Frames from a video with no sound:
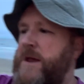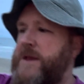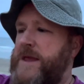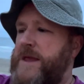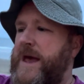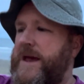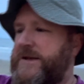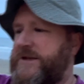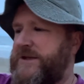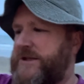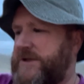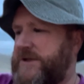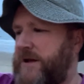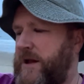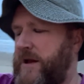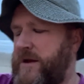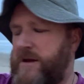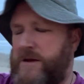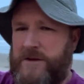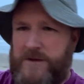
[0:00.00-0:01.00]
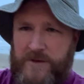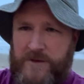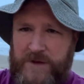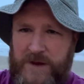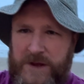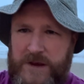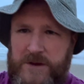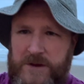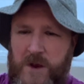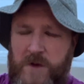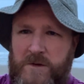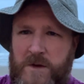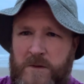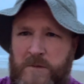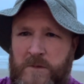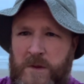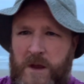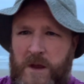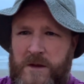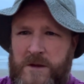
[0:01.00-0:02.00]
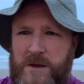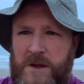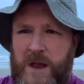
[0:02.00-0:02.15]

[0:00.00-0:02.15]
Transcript: yes the 5th of november